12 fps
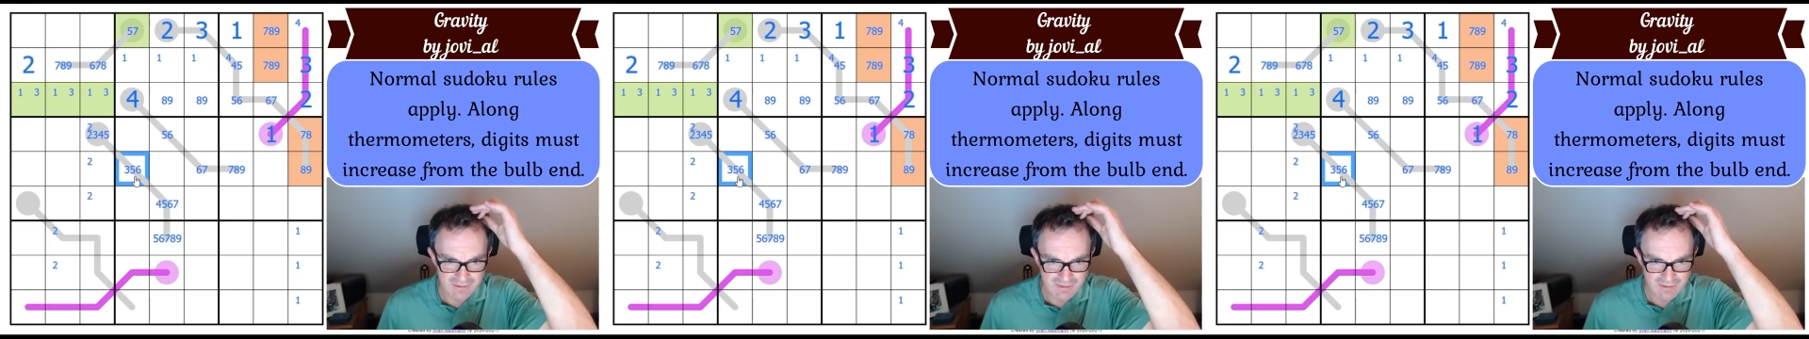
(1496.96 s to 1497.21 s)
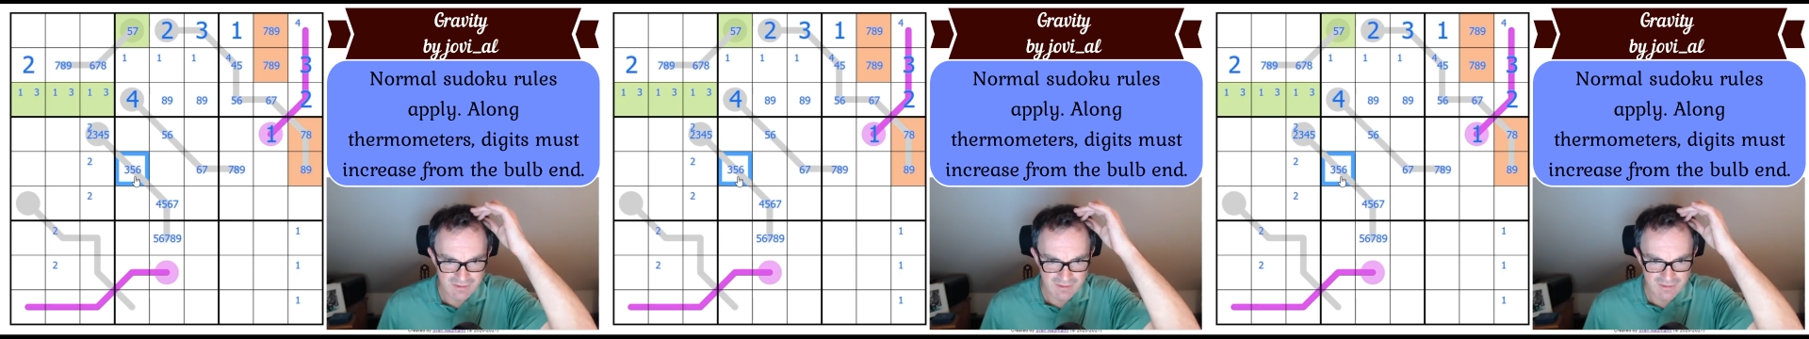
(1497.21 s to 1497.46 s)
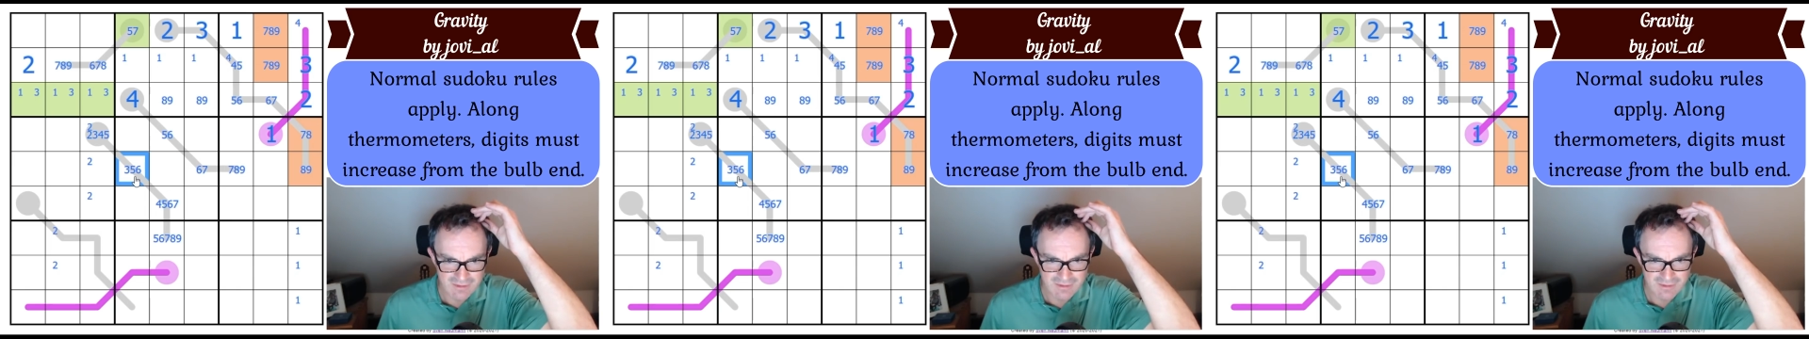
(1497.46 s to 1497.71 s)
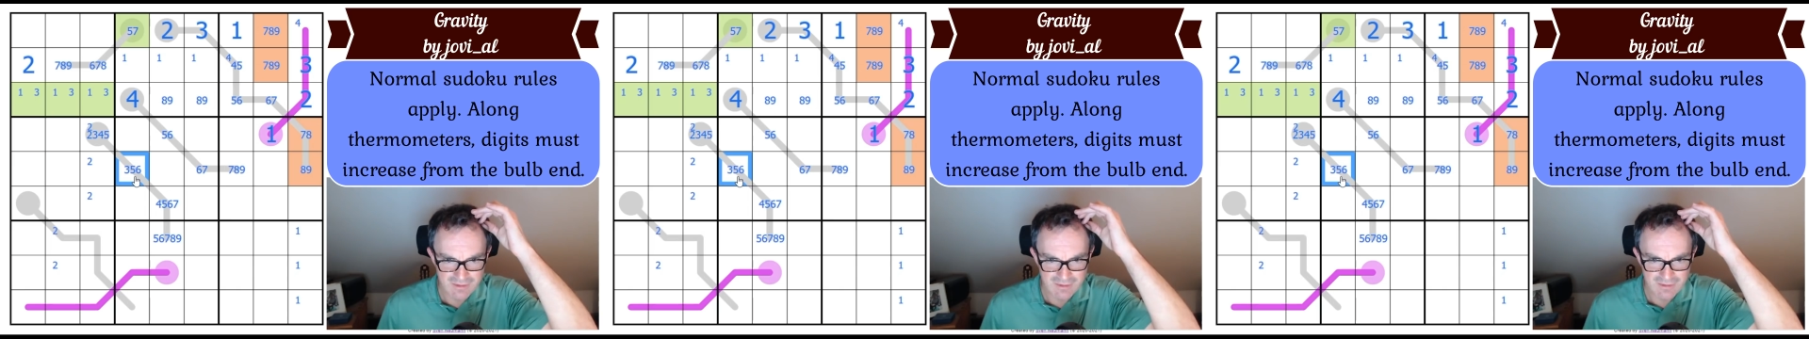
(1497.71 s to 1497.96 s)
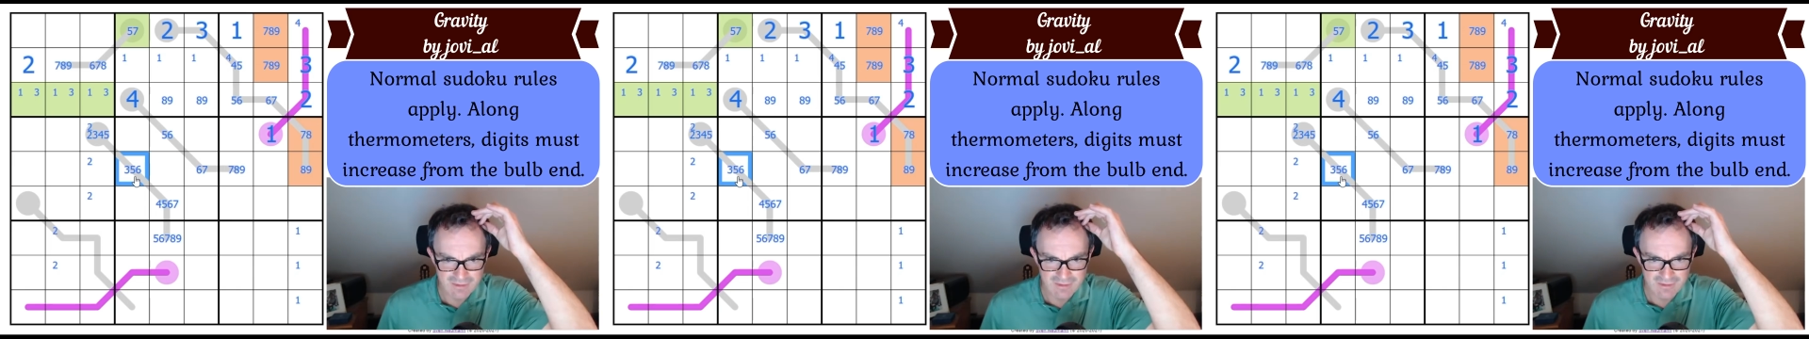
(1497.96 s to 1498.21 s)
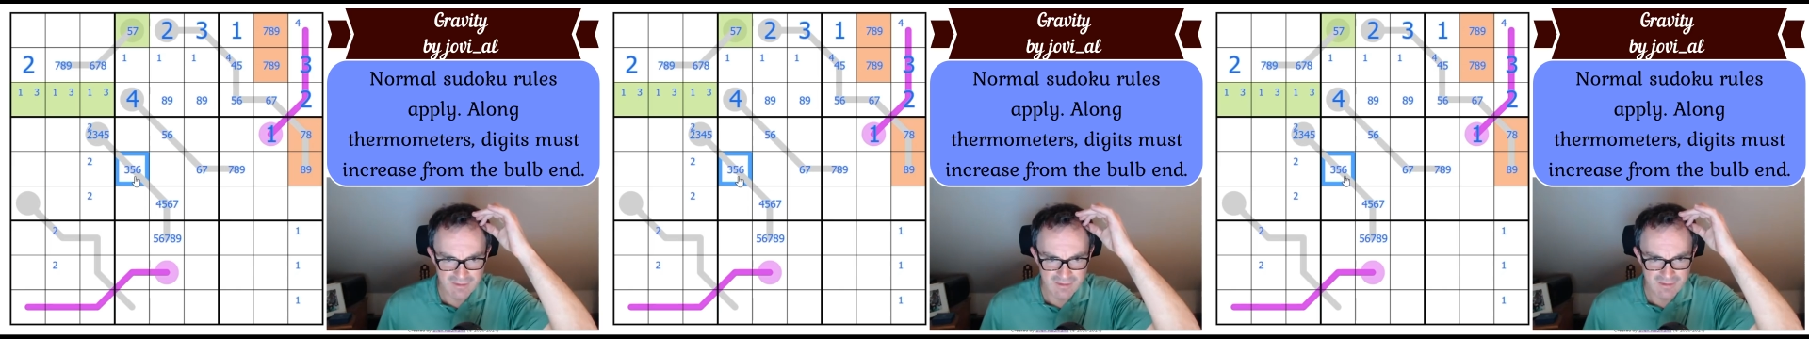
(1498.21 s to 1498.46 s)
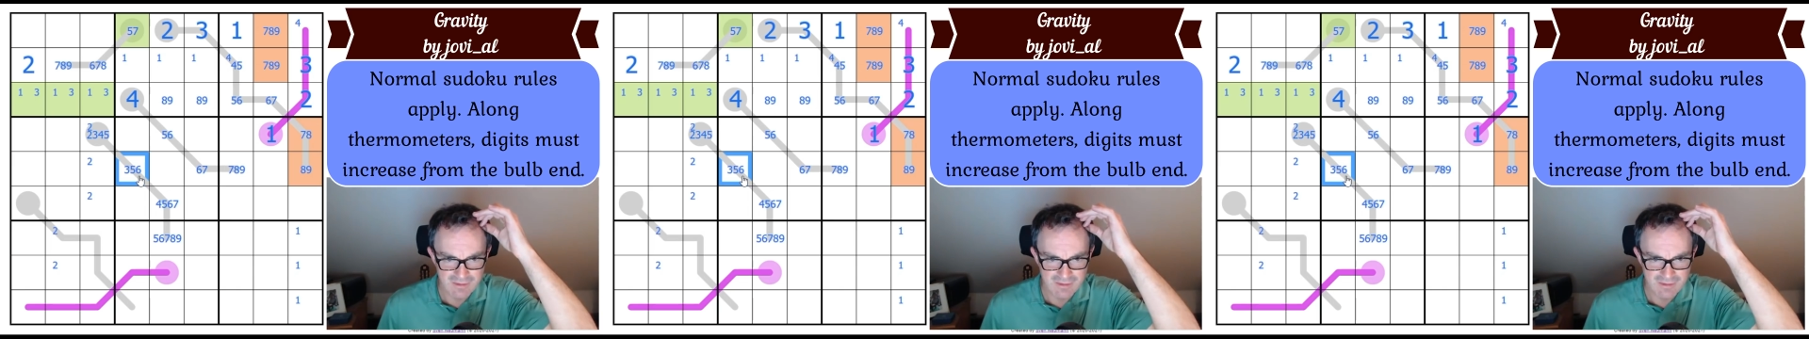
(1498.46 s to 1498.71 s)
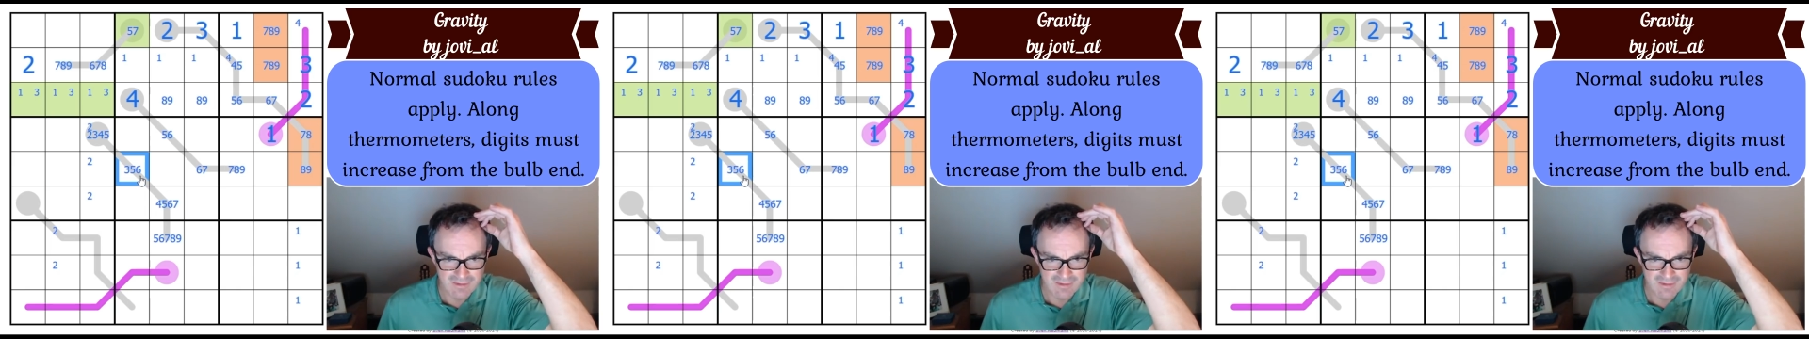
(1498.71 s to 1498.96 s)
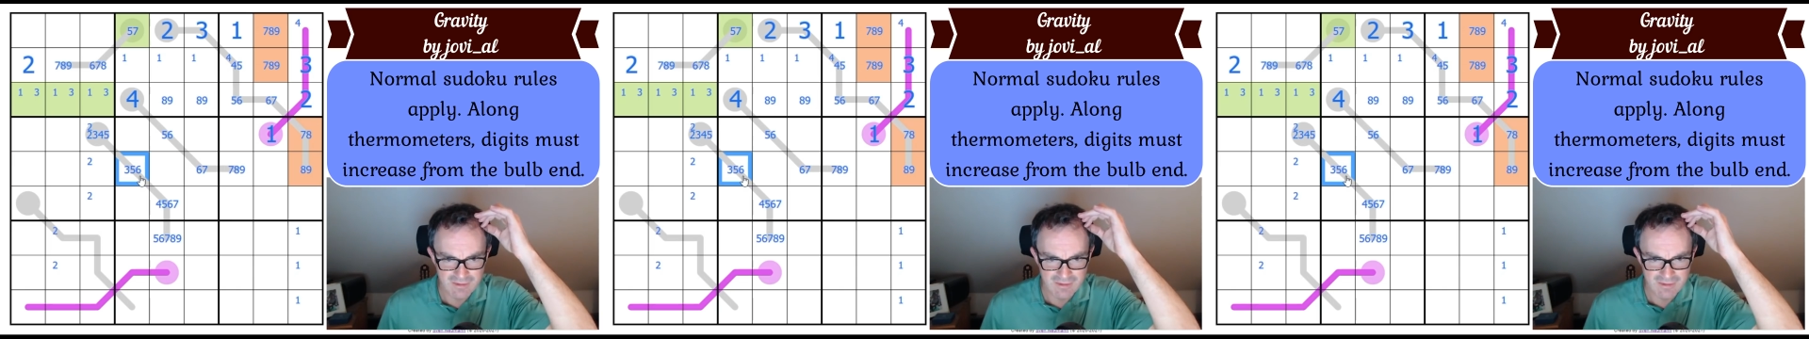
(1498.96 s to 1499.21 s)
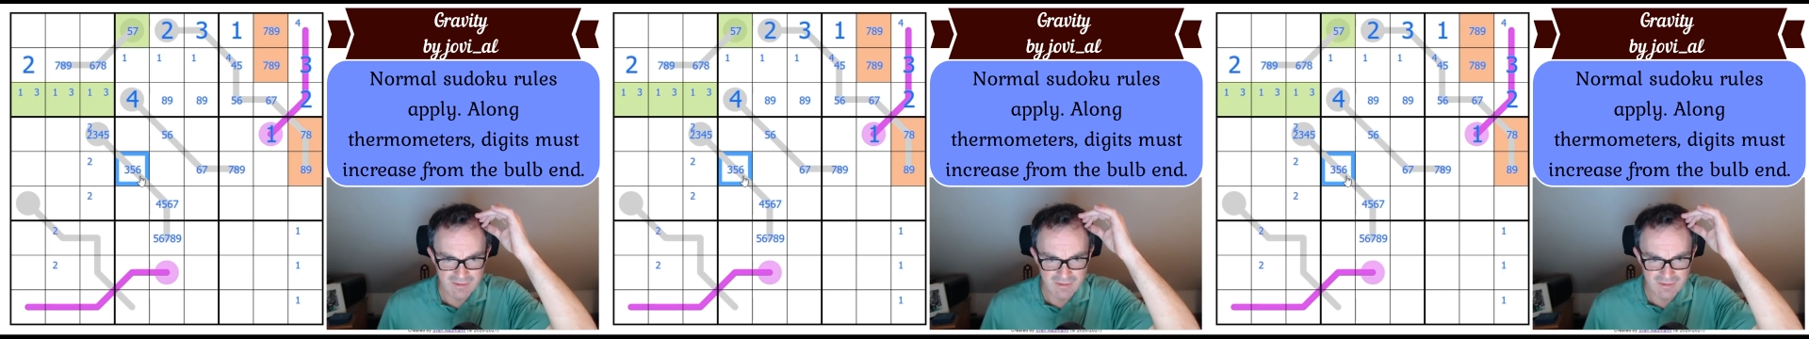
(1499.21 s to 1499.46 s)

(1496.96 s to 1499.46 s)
[no speech]